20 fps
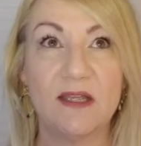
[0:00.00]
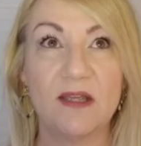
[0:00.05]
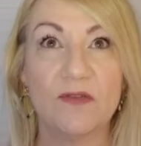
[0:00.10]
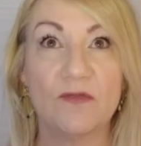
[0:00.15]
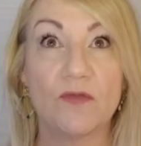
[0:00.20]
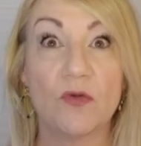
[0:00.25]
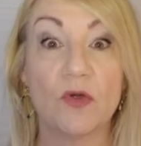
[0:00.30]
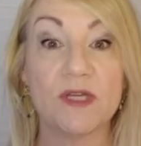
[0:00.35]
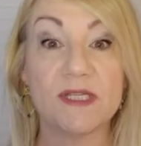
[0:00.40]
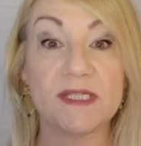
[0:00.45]

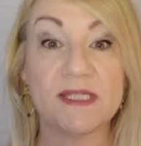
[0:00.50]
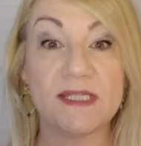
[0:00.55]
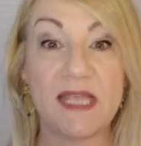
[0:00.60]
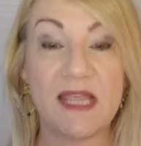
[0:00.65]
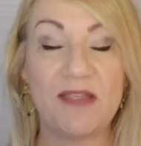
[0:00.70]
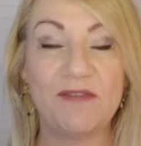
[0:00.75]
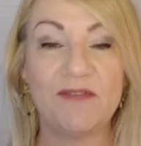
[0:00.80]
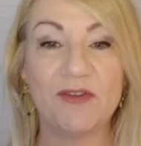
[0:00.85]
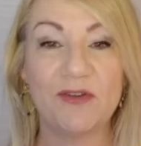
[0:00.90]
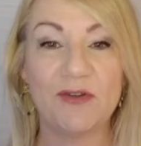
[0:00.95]
for a
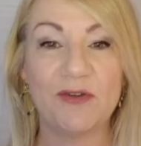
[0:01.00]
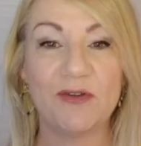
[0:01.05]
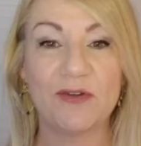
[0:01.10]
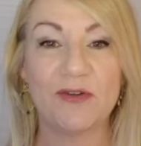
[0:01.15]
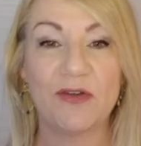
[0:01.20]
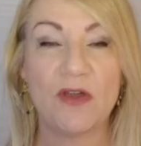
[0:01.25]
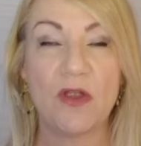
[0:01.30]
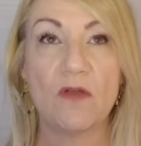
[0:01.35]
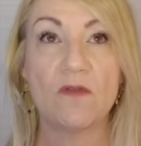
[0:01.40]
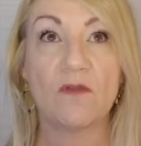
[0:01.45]
Savior
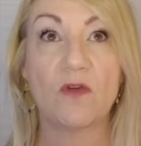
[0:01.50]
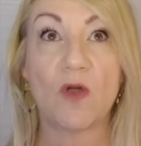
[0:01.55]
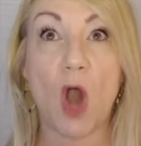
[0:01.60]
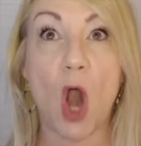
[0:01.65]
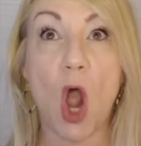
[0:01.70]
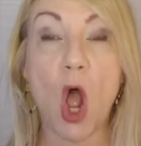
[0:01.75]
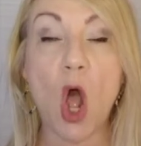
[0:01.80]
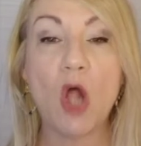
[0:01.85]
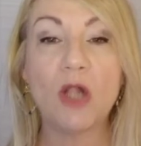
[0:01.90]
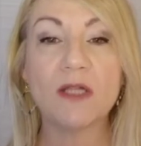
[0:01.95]
for
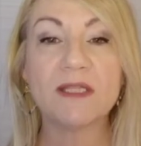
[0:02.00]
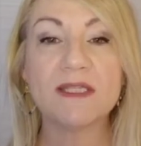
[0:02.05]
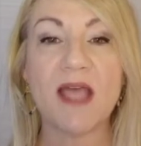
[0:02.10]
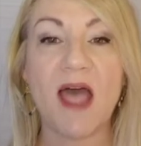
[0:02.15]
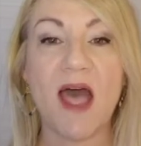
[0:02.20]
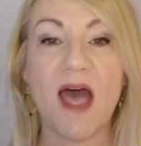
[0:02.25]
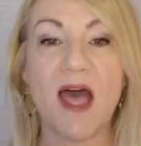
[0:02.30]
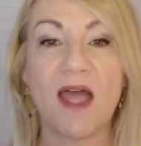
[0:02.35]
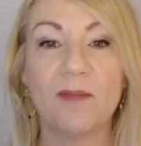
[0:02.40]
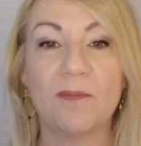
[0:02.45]
all
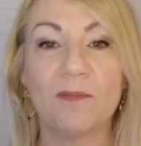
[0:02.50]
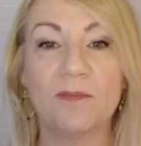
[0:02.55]
time,